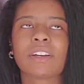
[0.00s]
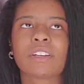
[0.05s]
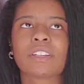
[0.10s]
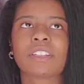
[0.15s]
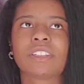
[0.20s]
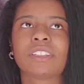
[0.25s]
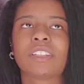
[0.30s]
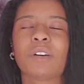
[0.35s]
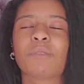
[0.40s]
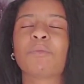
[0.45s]

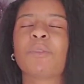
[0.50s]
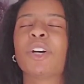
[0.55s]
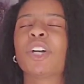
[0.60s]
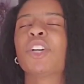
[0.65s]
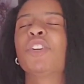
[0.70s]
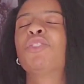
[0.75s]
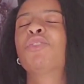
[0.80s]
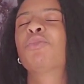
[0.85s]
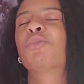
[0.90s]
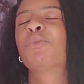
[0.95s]

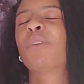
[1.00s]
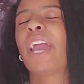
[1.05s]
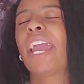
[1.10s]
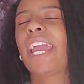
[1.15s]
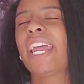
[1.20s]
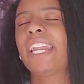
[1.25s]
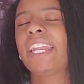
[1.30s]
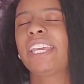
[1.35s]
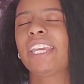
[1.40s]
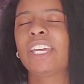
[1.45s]
somewhat
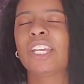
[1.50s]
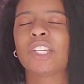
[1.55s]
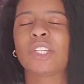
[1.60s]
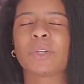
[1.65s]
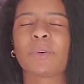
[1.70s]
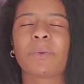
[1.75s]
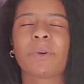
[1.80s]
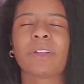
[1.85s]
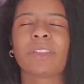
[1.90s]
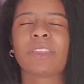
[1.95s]

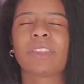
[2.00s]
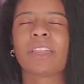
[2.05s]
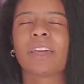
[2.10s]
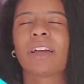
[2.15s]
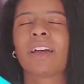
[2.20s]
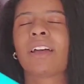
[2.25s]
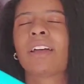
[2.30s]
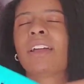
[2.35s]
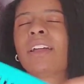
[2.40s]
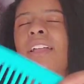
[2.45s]
gradient, or
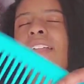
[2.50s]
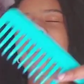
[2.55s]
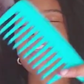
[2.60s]
the